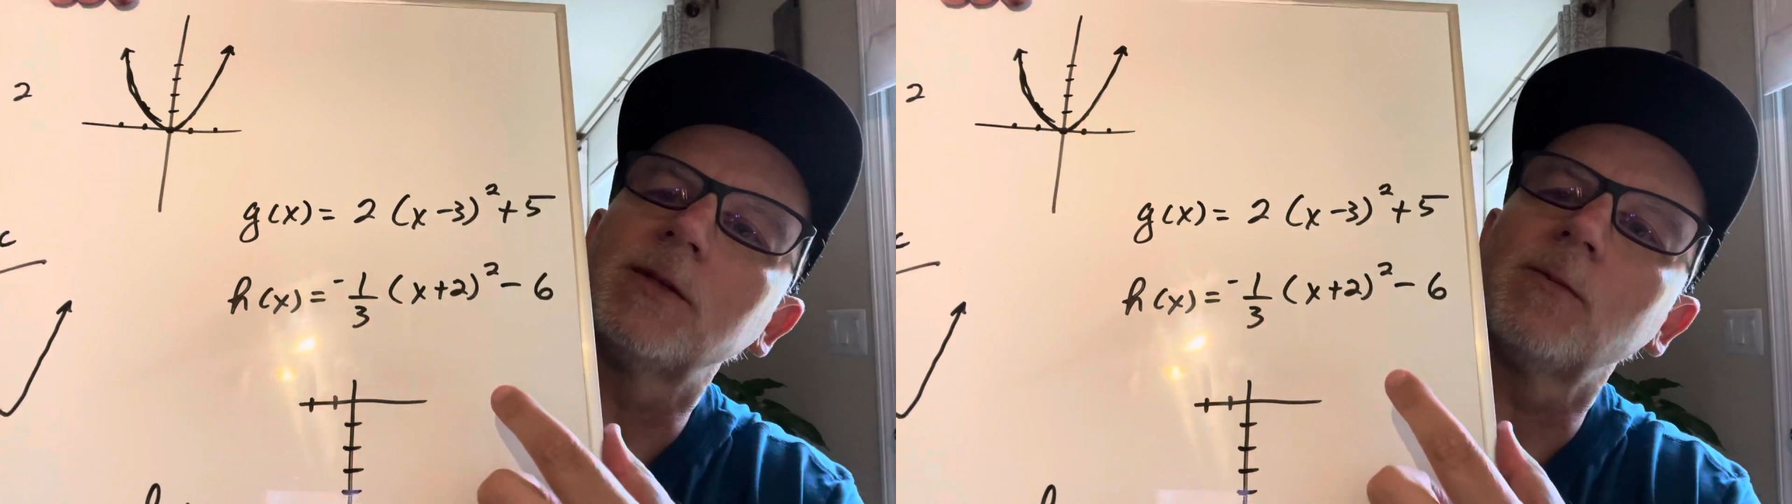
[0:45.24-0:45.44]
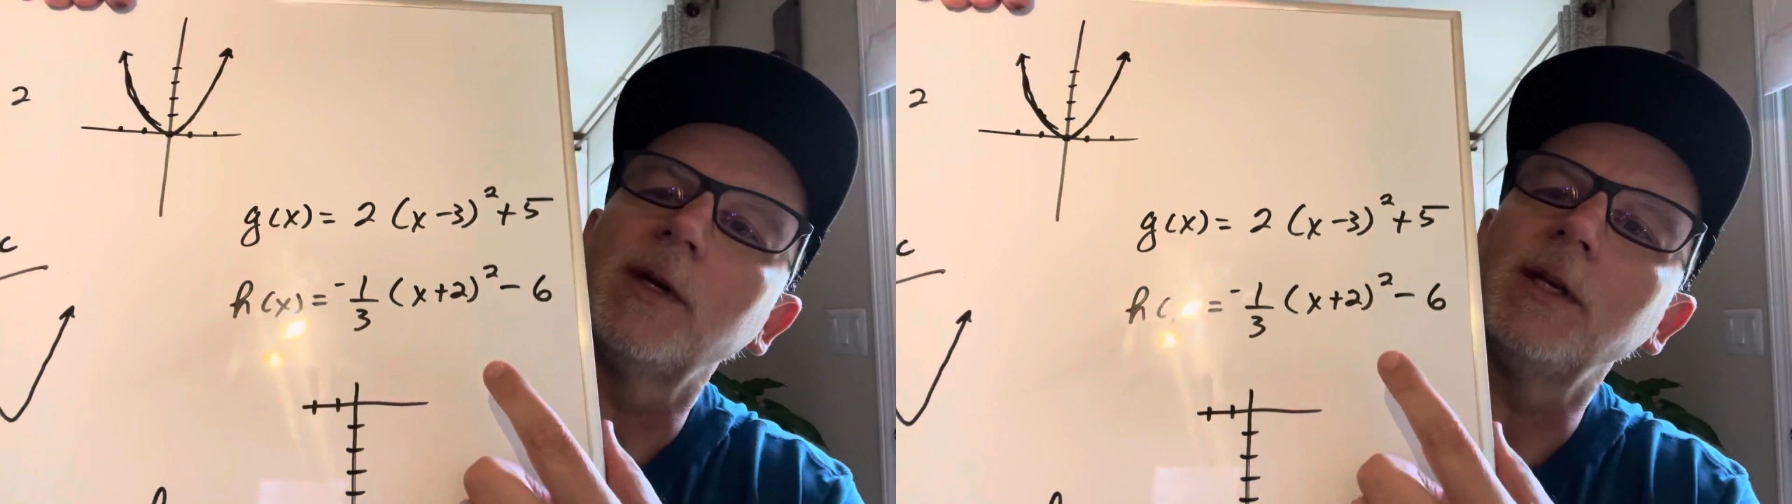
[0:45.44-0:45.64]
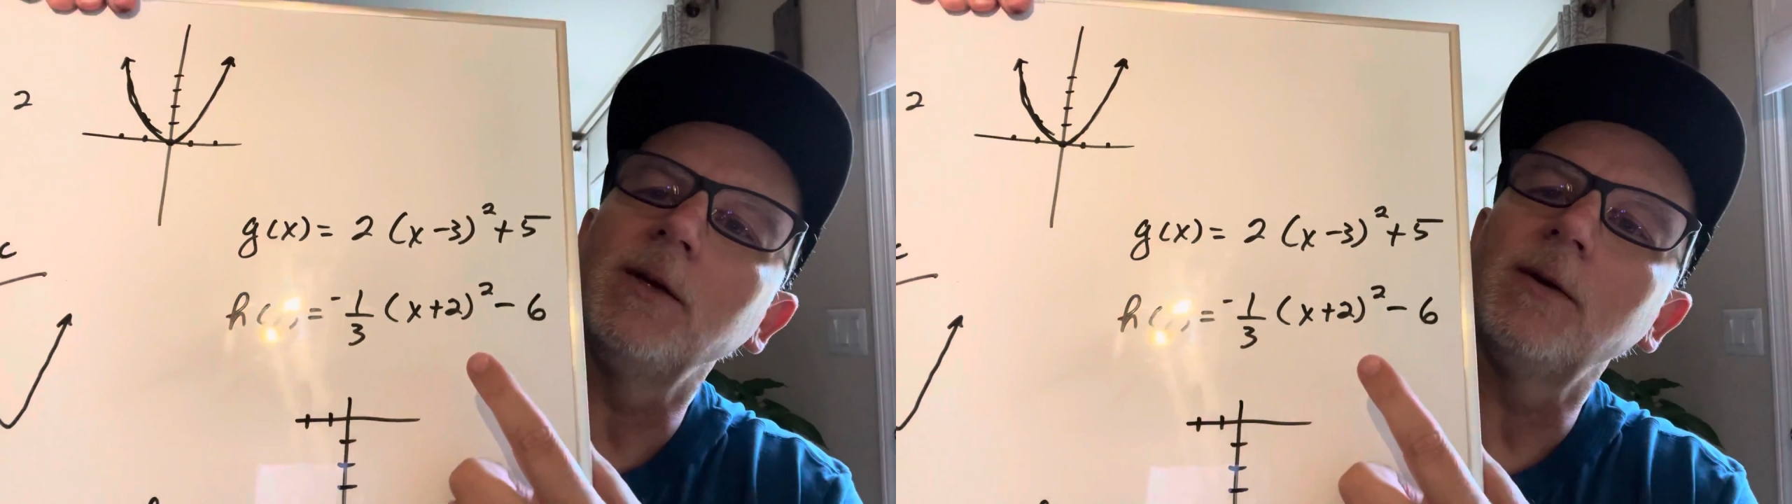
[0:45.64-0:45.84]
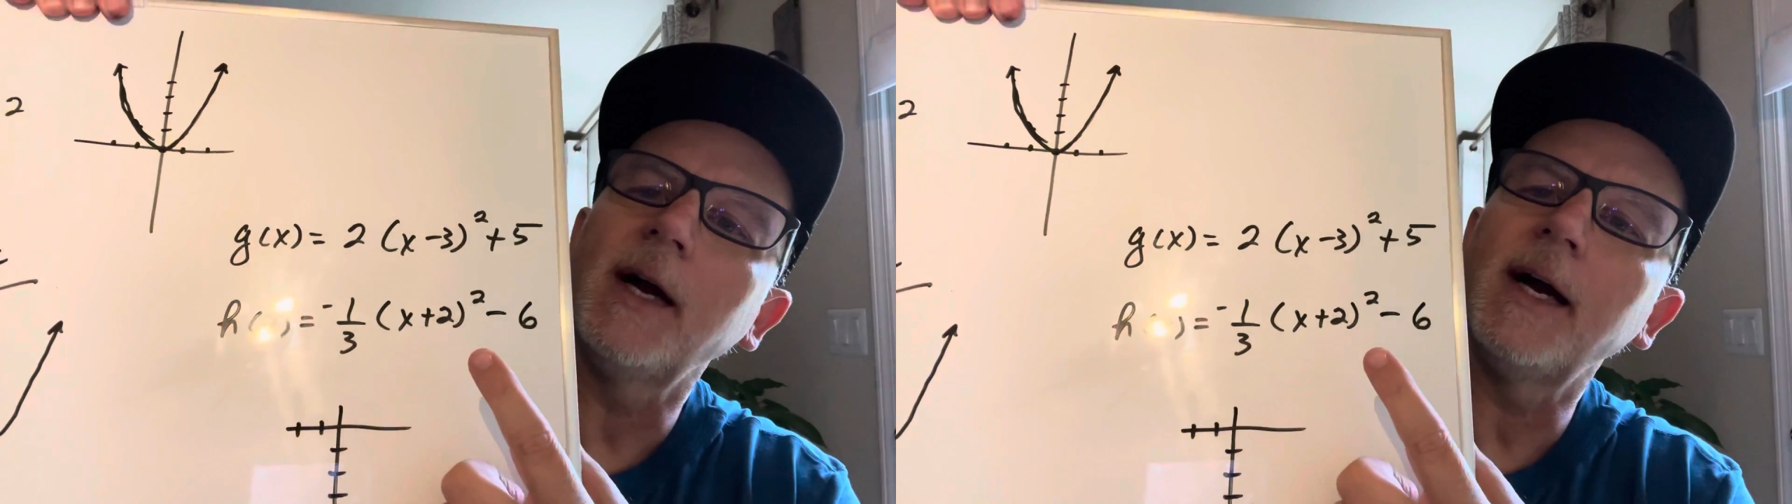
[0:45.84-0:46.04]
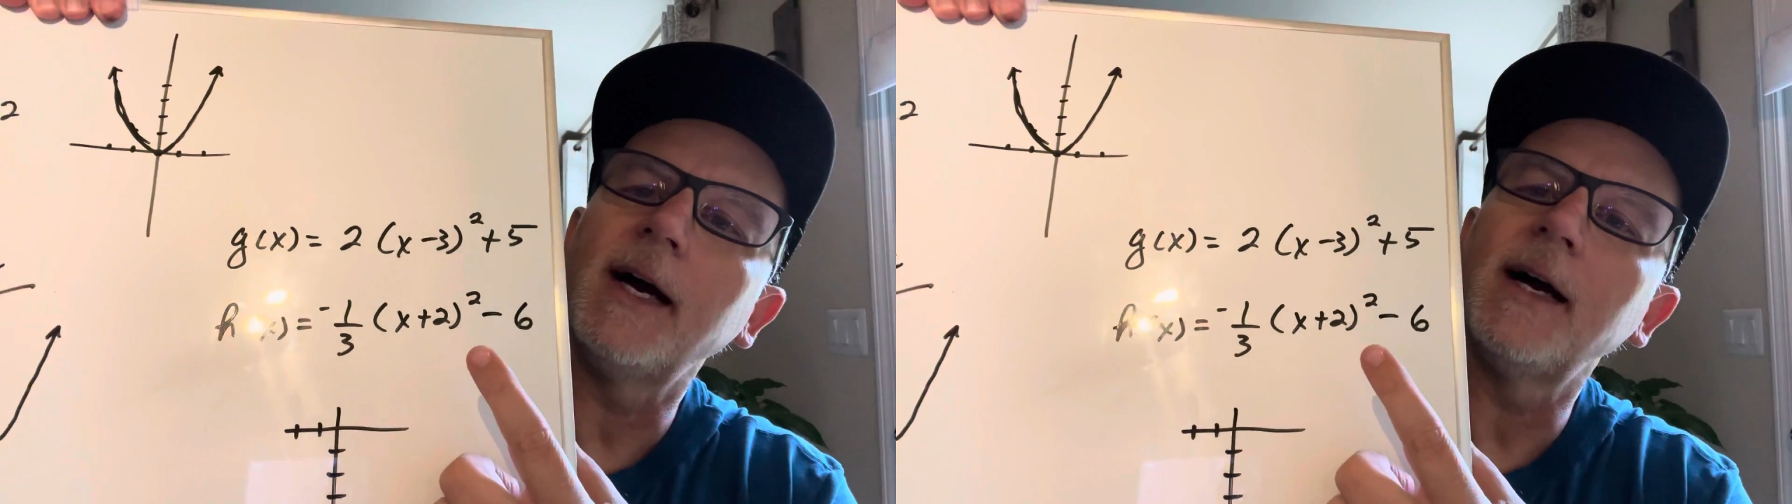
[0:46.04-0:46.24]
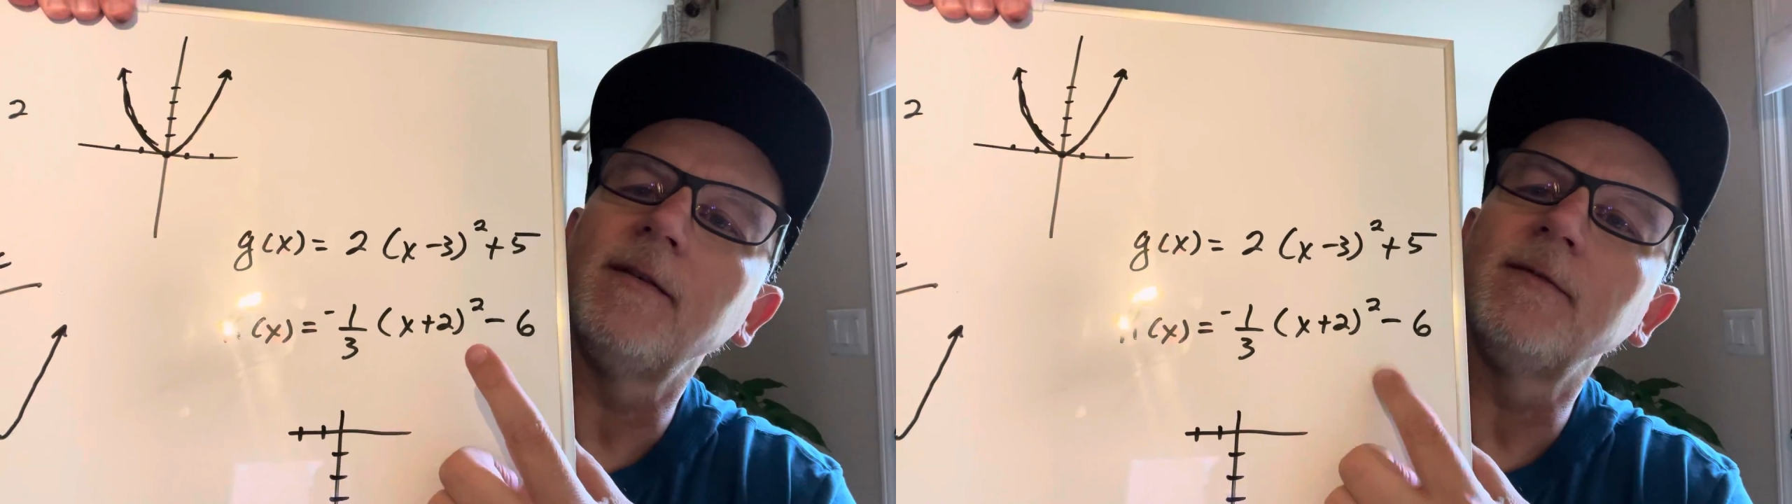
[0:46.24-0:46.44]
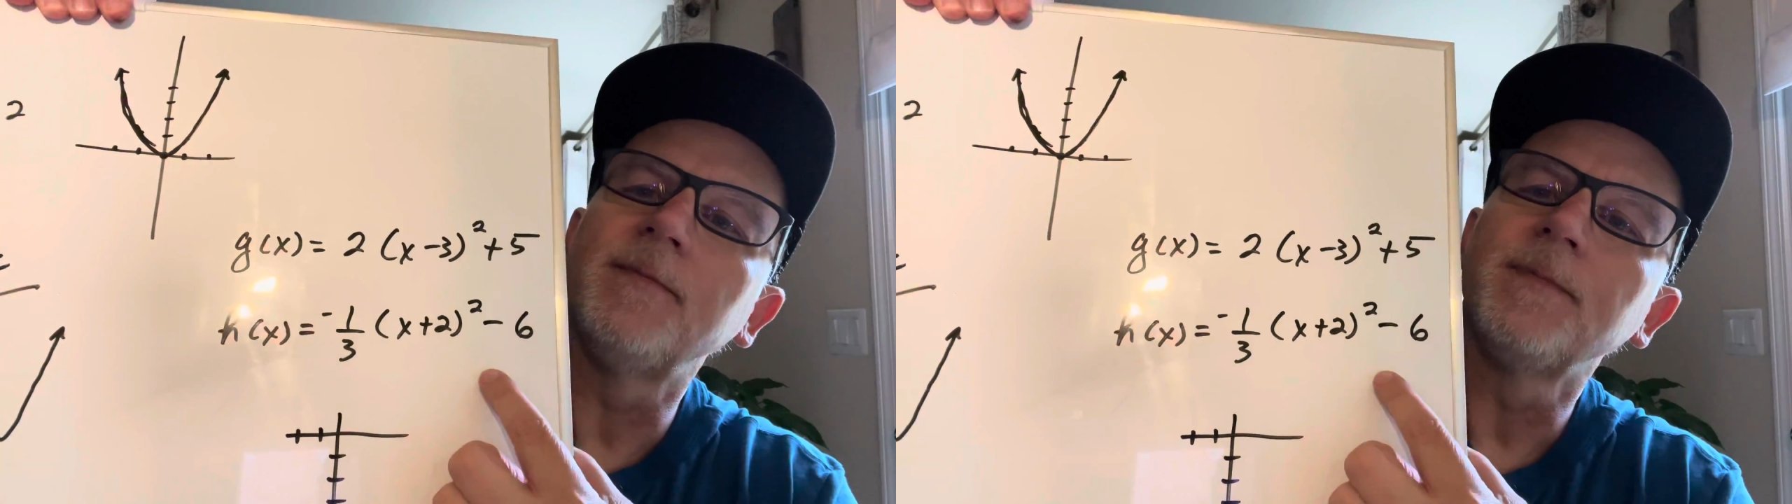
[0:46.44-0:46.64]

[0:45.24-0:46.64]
when you have